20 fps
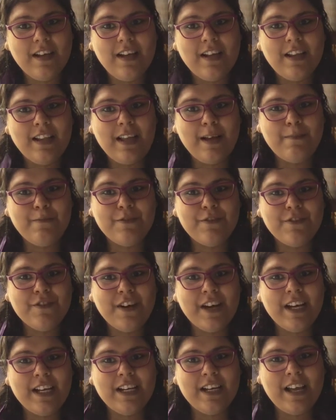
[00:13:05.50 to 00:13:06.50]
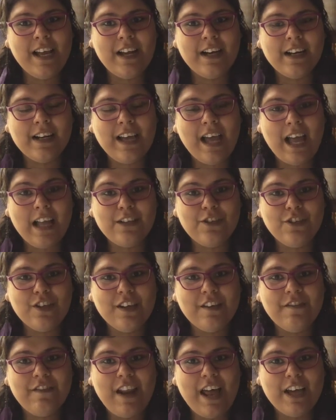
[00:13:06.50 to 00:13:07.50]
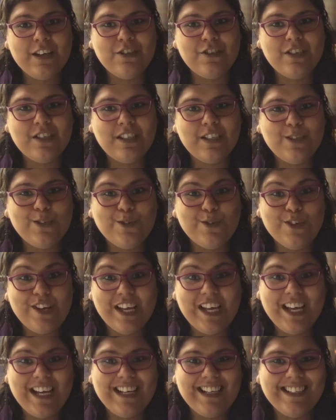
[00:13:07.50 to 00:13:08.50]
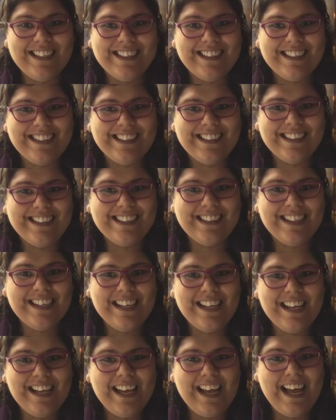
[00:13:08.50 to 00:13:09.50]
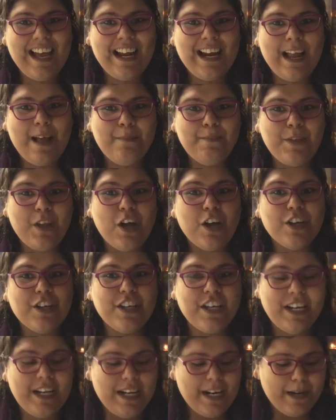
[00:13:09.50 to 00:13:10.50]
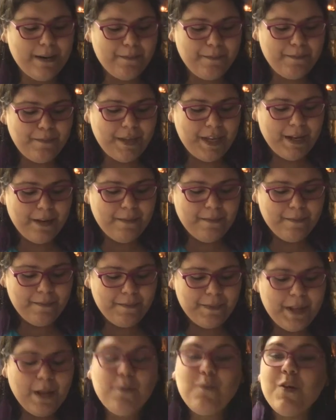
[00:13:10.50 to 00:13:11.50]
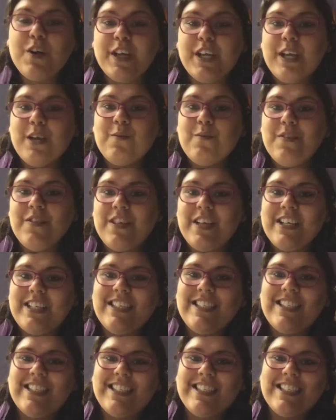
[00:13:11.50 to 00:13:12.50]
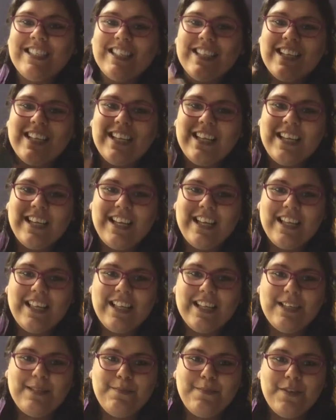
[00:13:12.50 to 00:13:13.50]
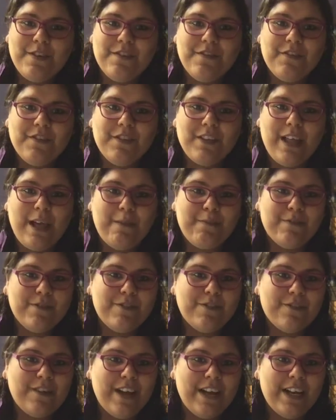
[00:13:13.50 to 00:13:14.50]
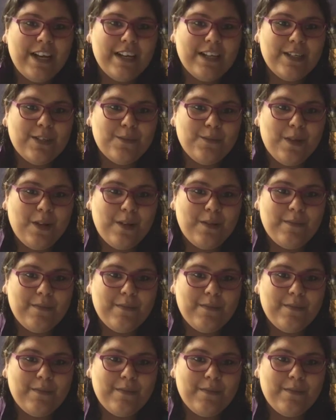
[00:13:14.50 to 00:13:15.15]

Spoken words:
Labradorite and catching flashes is tricky, and I'm not good at it, but I'm working with this beautiful labradorite as well.